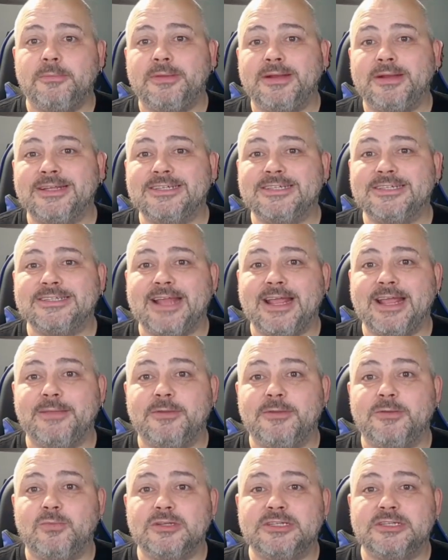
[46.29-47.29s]
Police
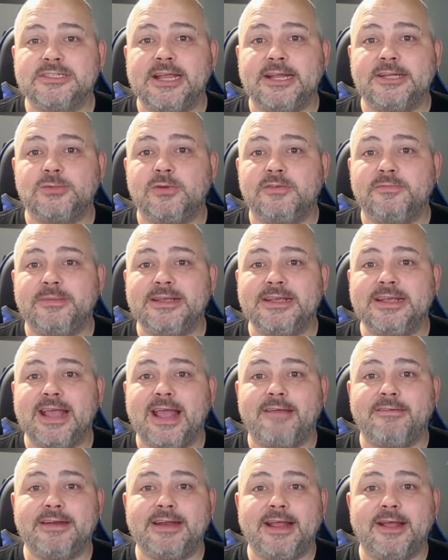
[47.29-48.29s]
statement, were said to have been
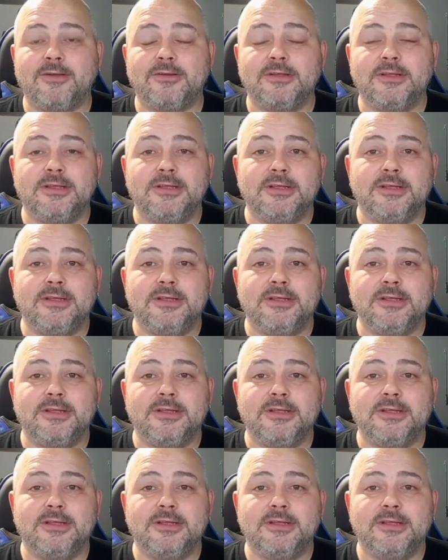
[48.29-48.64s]
carried out